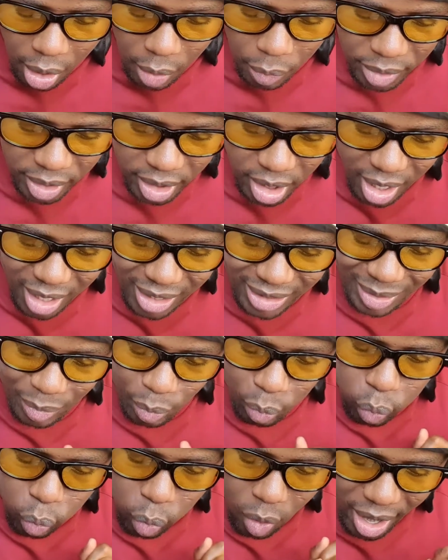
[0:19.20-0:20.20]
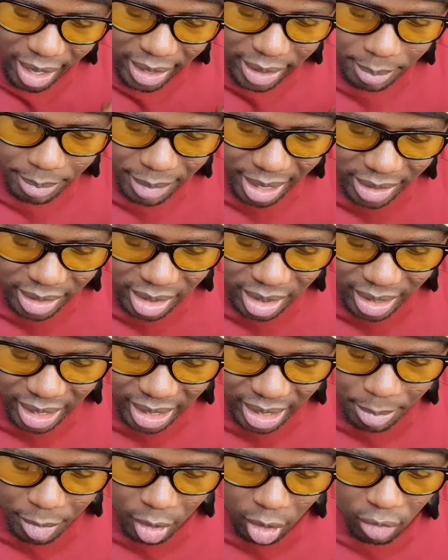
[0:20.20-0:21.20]
We got one by the
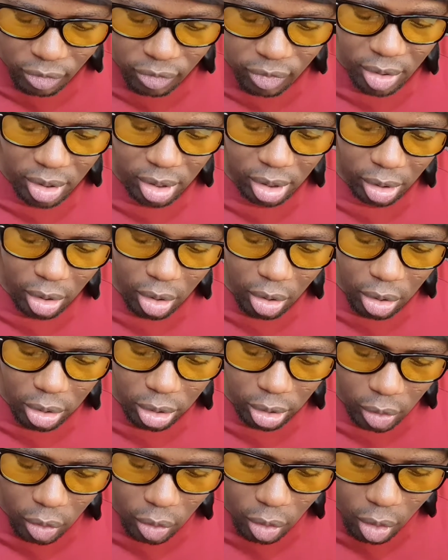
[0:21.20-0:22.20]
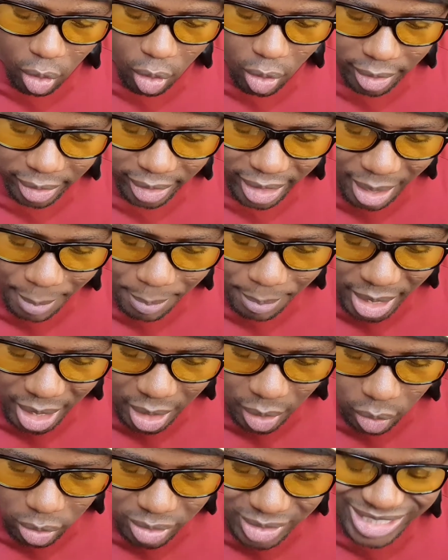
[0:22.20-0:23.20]
name of Klo
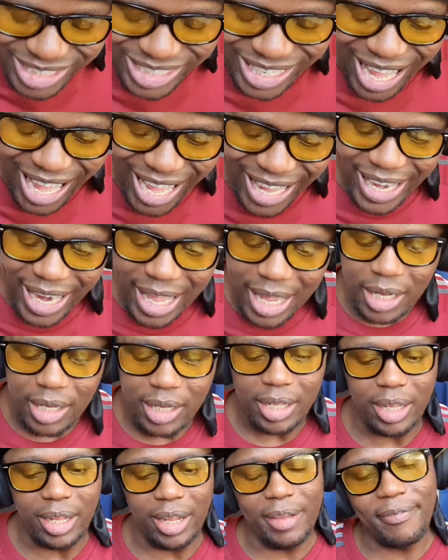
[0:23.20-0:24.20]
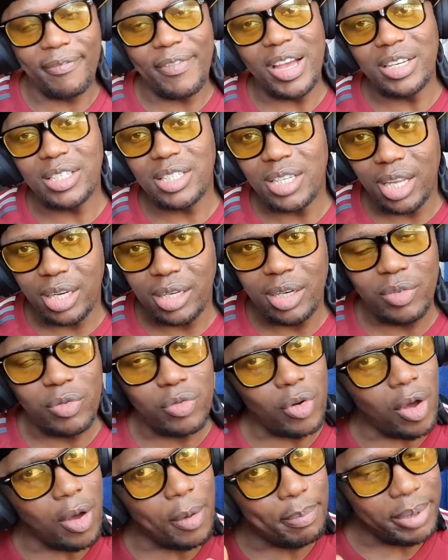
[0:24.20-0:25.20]
Ramelo Tsana. If I said
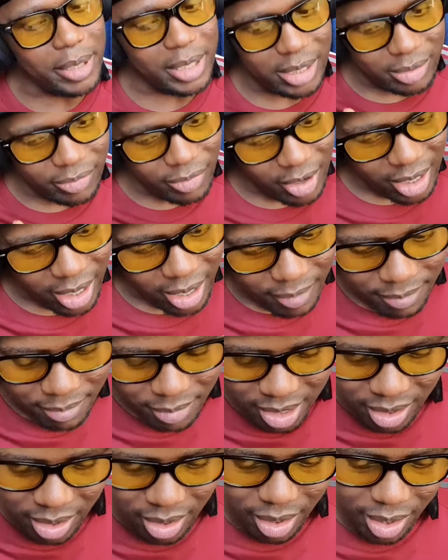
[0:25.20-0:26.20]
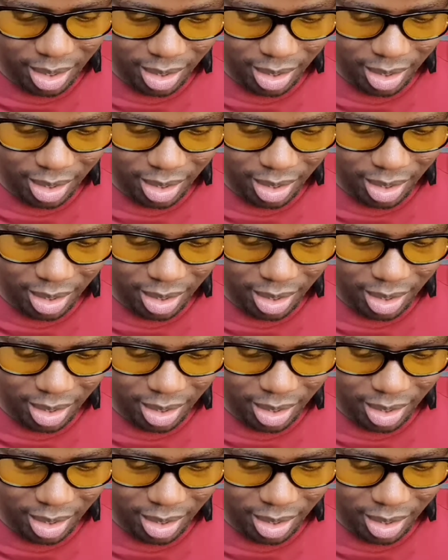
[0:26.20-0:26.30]
it wrong, please forgive me.